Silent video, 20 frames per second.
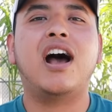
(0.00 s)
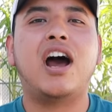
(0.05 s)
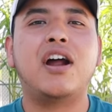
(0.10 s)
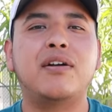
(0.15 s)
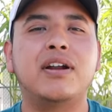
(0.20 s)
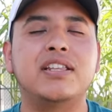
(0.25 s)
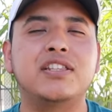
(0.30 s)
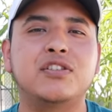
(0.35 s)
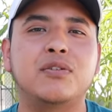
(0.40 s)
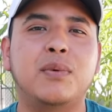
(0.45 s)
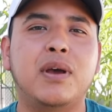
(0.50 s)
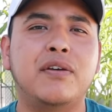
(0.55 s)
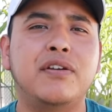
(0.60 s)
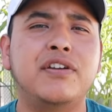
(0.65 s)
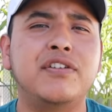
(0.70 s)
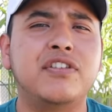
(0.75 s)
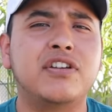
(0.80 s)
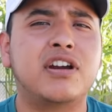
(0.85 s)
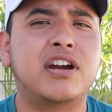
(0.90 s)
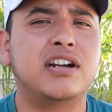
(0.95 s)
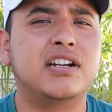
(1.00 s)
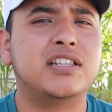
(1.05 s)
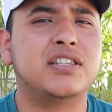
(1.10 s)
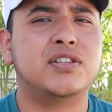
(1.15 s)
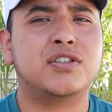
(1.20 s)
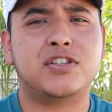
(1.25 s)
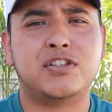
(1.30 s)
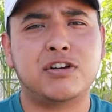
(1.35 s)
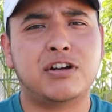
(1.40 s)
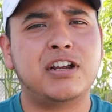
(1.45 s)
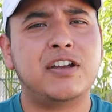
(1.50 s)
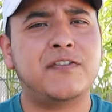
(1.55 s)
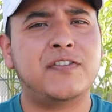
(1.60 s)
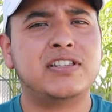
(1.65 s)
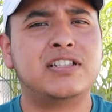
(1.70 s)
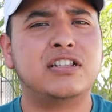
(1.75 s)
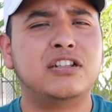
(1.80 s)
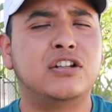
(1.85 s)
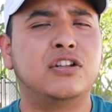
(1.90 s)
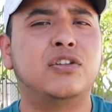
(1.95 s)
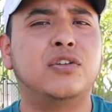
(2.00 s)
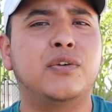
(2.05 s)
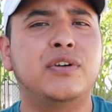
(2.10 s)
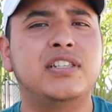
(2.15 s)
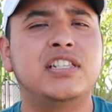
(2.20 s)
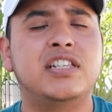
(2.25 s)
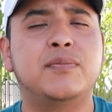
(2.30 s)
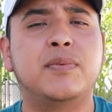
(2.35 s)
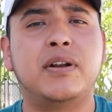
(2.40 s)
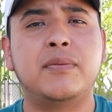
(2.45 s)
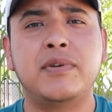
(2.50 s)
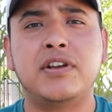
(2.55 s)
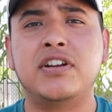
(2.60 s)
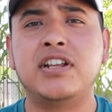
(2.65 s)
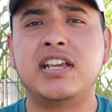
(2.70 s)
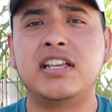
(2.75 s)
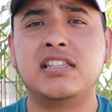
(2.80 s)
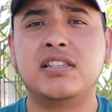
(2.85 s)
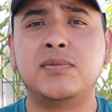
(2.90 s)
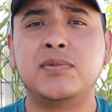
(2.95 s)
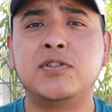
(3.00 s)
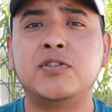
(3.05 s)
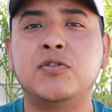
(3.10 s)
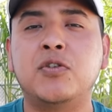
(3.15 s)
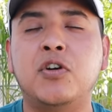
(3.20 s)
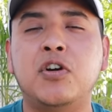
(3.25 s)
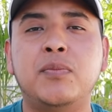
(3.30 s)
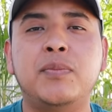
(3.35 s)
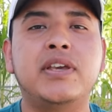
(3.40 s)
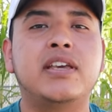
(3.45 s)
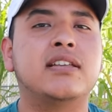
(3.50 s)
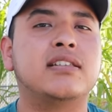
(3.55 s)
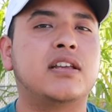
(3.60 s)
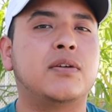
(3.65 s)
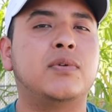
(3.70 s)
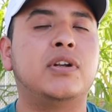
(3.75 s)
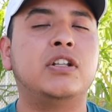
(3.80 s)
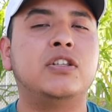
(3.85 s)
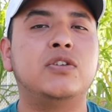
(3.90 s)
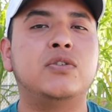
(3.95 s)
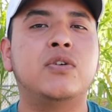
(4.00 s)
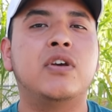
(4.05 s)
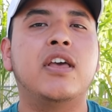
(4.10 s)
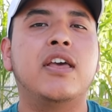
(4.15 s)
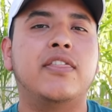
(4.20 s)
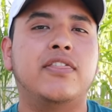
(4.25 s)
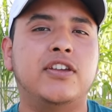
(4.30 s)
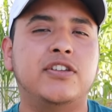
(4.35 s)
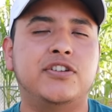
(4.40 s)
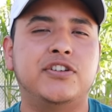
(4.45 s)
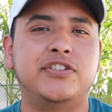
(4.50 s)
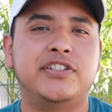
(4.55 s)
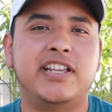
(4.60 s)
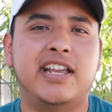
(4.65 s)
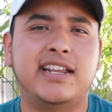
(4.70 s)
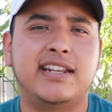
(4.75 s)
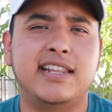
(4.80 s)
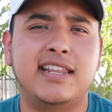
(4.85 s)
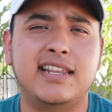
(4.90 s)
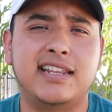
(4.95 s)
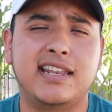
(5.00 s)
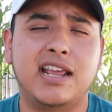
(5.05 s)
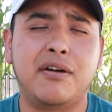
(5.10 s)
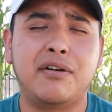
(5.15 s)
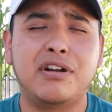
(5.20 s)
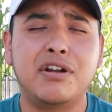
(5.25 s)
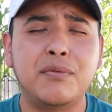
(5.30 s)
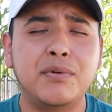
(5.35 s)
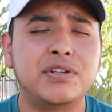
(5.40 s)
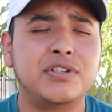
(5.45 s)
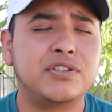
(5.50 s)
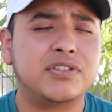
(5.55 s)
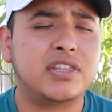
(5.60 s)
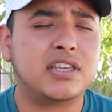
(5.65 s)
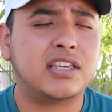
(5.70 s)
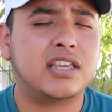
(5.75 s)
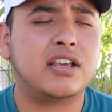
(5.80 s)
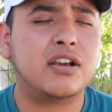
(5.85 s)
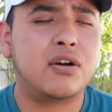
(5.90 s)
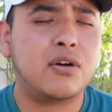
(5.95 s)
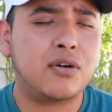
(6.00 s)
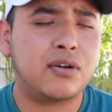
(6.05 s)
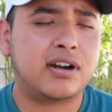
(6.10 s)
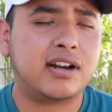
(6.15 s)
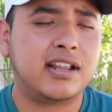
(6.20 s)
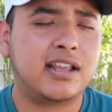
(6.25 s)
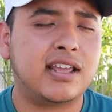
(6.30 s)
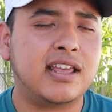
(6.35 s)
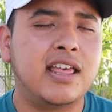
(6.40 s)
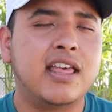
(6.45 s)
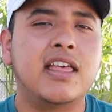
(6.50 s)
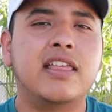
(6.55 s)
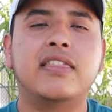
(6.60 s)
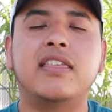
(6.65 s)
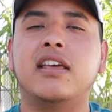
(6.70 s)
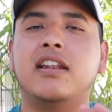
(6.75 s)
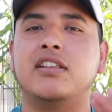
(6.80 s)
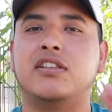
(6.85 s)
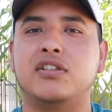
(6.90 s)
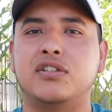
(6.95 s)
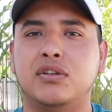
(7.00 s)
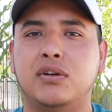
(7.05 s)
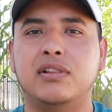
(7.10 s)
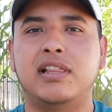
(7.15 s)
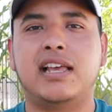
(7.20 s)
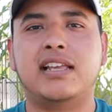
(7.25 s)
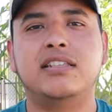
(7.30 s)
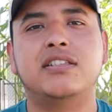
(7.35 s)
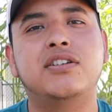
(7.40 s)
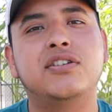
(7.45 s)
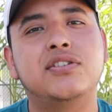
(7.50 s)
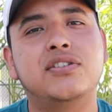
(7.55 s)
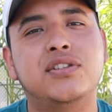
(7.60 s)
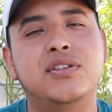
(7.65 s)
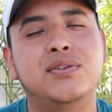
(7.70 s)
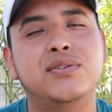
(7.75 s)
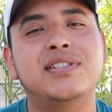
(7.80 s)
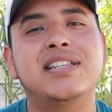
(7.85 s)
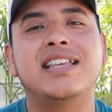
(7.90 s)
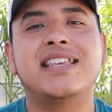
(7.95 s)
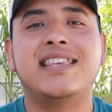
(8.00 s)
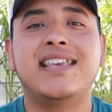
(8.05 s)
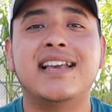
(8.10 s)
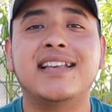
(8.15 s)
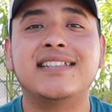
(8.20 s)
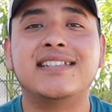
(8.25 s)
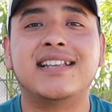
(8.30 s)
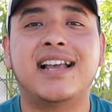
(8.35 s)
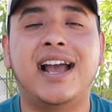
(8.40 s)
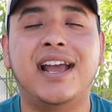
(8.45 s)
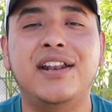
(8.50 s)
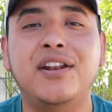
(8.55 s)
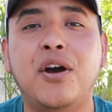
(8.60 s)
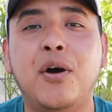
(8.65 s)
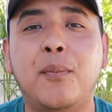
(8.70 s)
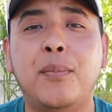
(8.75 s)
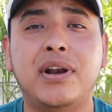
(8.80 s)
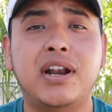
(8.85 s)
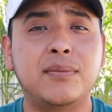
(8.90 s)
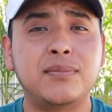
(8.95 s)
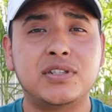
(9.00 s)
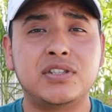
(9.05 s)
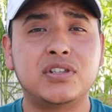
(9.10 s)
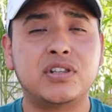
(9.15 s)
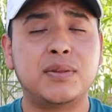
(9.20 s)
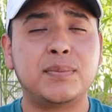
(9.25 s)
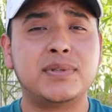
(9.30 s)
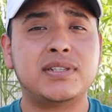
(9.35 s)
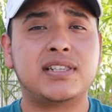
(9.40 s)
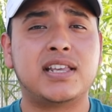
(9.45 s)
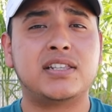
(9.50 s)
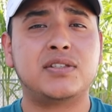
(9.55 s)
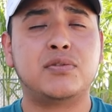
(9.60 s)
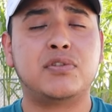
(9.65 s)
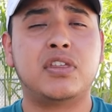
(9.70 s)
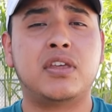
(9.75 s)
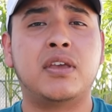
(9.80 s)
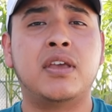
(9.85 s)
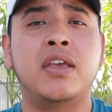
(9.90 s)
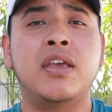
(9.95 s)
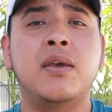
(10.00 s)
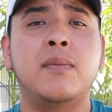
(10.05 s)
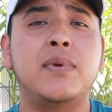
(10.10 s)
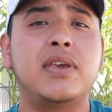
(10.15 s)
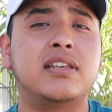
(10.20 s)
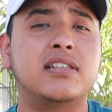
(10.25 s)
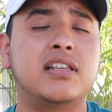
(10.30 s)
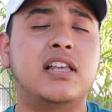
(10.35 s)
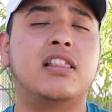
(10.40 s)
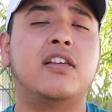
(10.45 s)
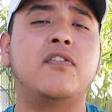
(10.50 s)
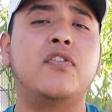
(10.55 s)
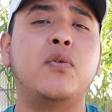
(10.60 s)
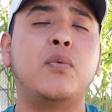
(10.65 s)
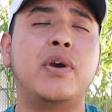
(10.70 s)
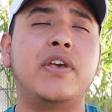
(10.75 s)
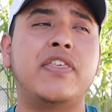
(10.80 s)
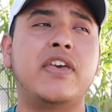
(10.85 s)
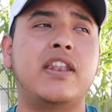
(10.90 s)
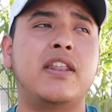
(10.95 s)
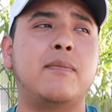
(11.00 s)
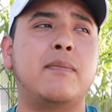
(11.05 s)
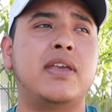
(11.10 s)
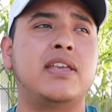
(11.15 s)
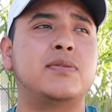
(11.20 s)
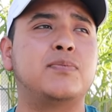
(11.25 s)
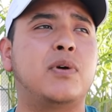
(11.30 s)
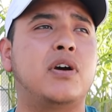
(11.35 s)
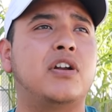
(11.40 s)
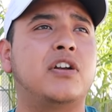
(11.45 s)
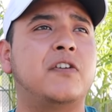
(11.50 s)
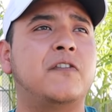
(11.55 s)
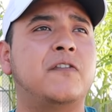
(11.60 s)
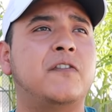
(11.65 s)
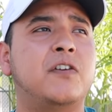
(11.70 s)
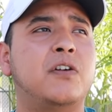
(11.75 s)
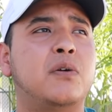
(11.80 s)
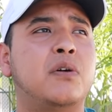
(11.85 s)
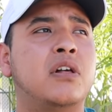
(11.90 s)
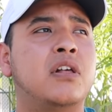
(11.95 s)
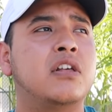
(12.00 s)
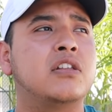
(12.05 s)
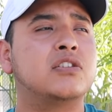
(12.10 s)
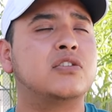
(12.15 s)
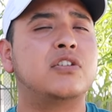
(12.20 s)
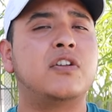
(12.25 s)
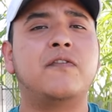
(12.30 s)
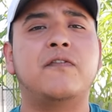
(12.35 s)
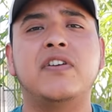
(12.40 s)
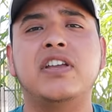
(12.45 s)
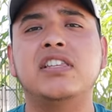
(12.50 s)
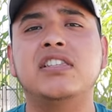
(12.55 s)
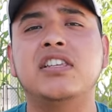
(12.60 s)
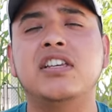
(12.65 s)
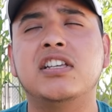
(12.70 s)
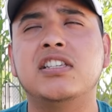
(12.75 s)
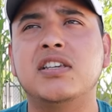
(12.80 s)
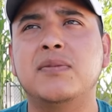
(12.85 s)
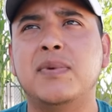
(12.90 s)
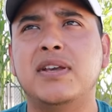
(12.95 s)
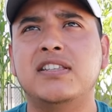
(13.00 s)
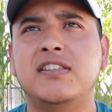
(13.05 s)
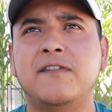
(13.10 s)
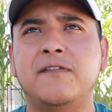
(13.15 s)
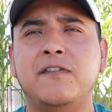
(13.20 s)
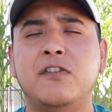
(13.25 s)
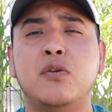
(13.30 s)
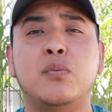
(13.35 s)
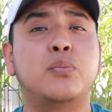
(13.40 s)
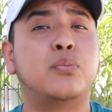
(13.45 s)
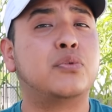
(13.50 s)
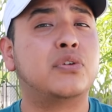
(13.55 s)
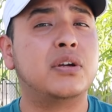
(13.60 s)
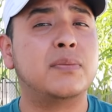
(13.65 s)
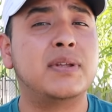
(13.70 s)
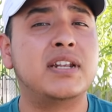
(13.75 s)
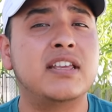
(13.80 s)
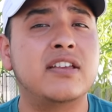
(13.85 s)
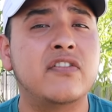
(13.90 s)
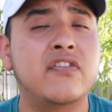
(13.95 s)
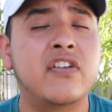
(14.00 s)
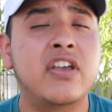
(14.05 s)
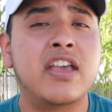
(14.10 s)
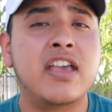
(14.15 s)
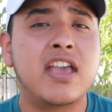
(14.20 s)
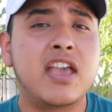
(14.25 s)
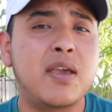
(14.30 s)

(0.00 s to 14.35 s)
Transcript: Alright, so I'm out here in the garden, so sorry if it's a little noisy, but I'm here to get some soil because I want to do the dirt technique. Now I know what you're thinking, Jorge, that is so last year's news. Yes, I know, but I'm still obsessed with it because I love the way that it makes pottery feel sort of vintage. It makes it feel primitive.